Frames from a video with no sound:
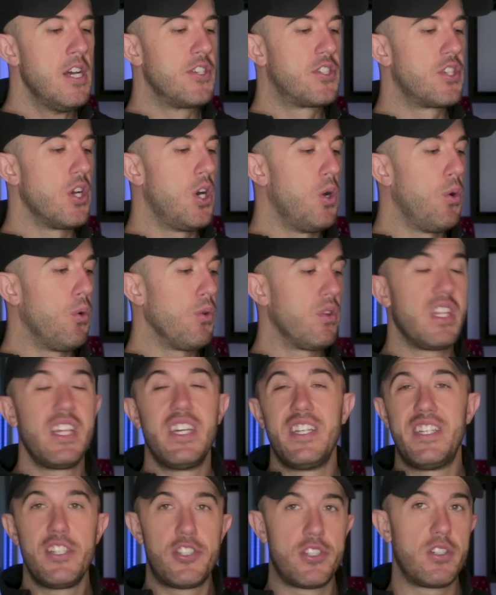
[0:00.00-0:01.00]
So
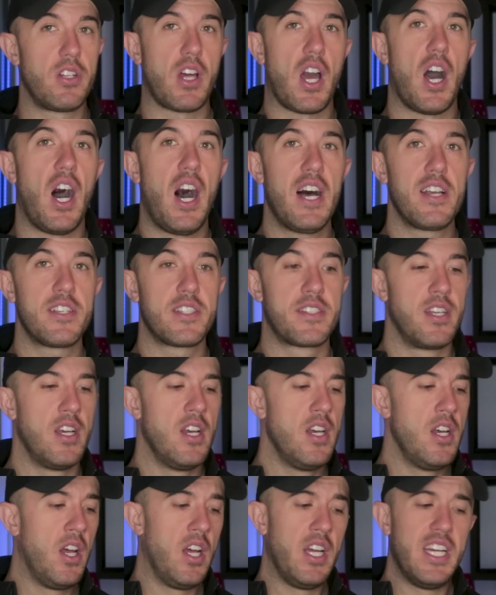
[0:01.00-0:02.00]
the additional cost
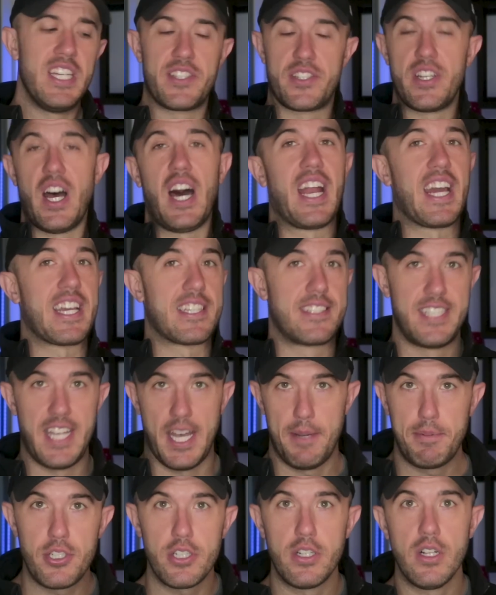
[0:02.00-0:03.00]
is not
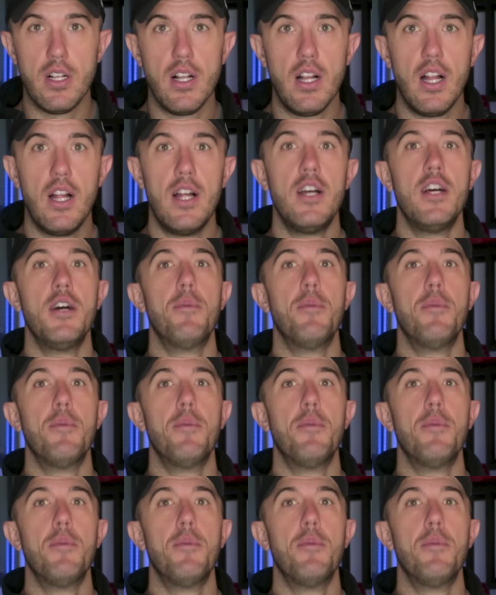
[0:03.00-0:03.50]
exceptional,